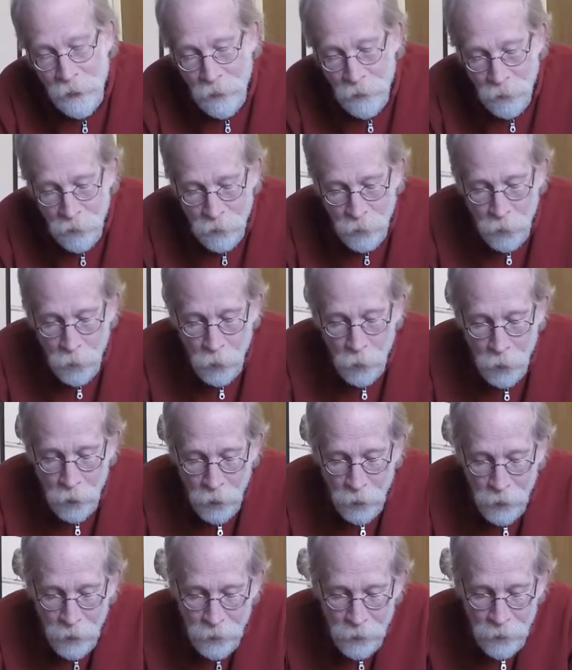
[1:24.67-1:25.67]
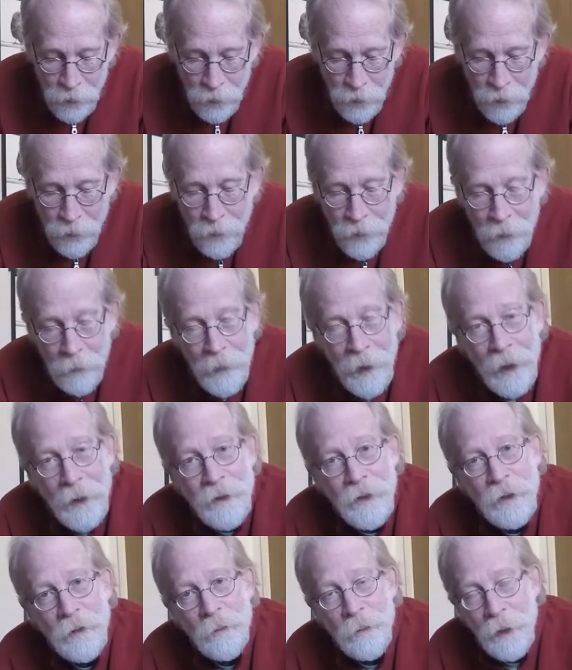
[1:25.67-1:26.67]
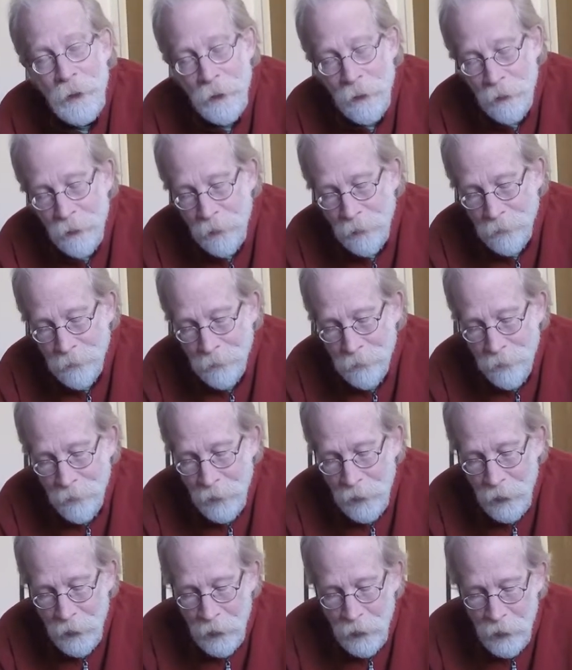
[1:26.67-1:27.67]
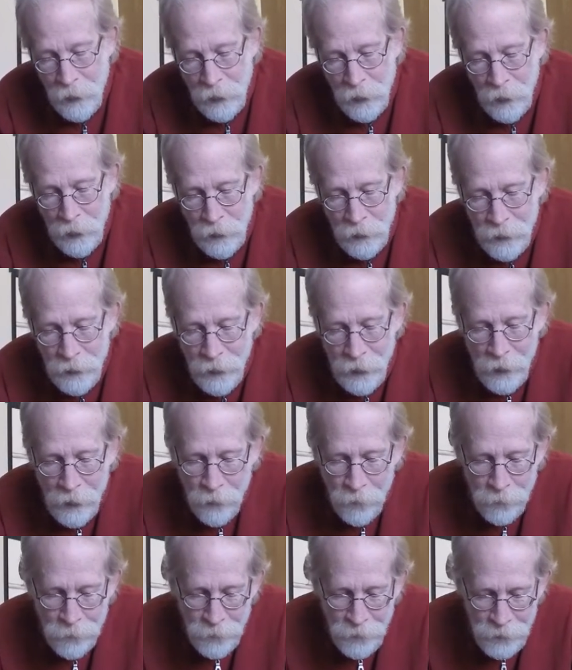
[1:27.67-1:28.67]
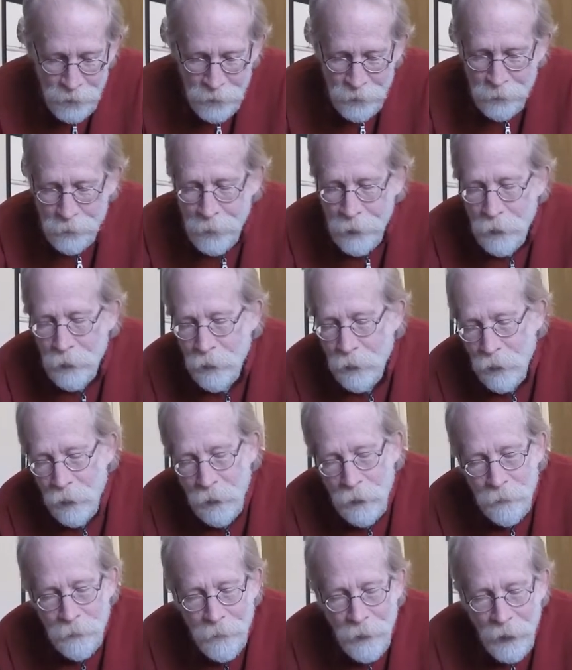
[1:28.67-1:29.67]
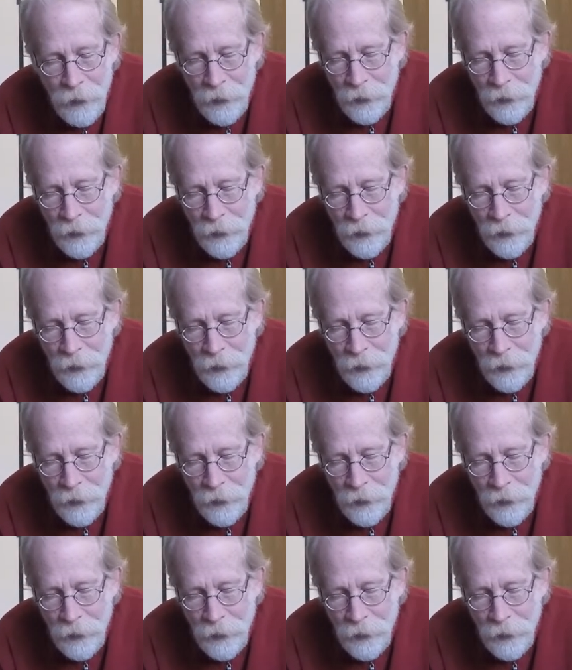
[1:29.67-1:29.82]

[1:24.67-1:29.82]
for the magic mirror. Now, this mirror I